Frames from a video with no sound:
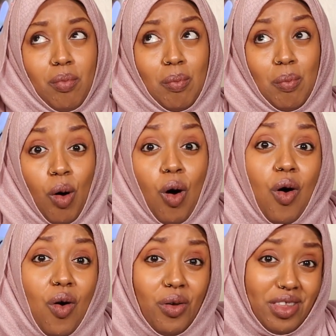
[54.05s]

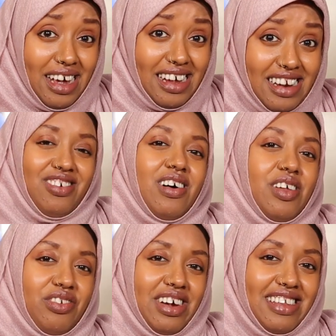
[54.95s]
more than
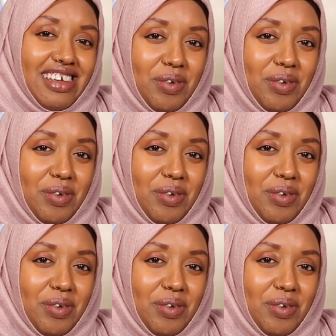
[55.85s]
200